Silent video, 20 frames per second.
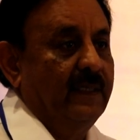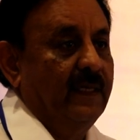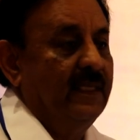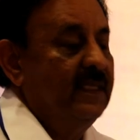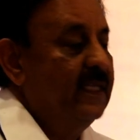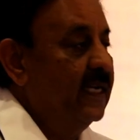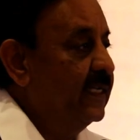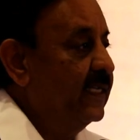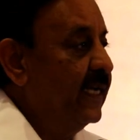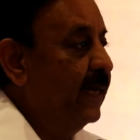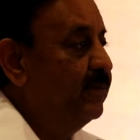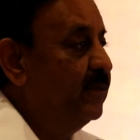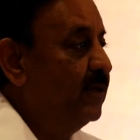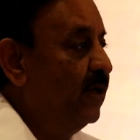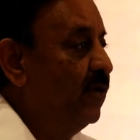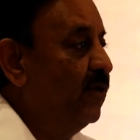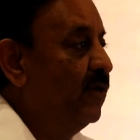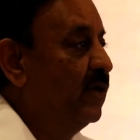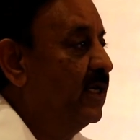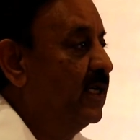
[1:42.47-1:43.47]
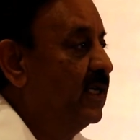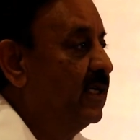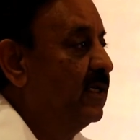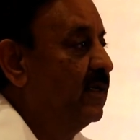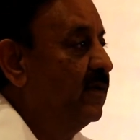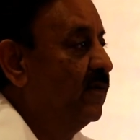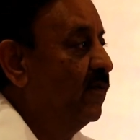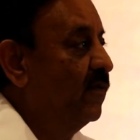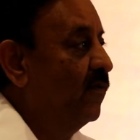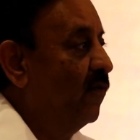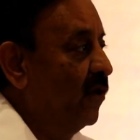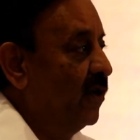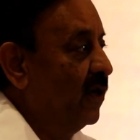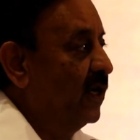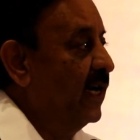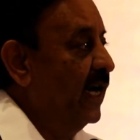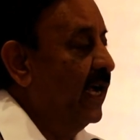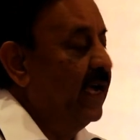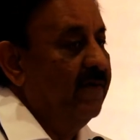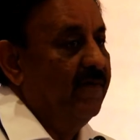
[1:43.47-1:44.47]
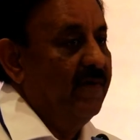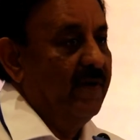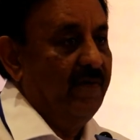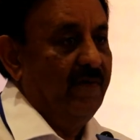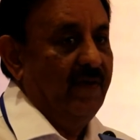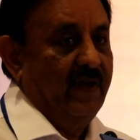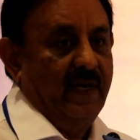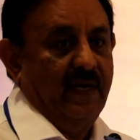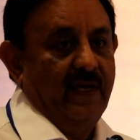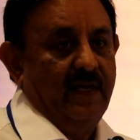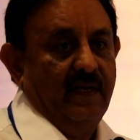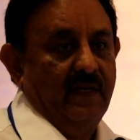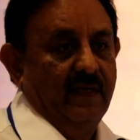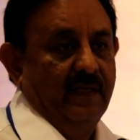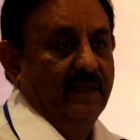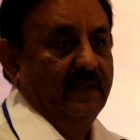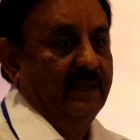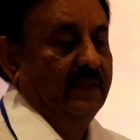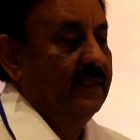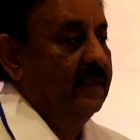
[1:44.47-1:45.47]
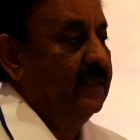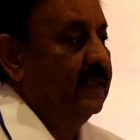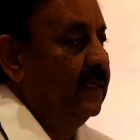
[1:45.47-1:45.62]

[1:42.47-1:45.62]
And there is absolute water cry everywhere.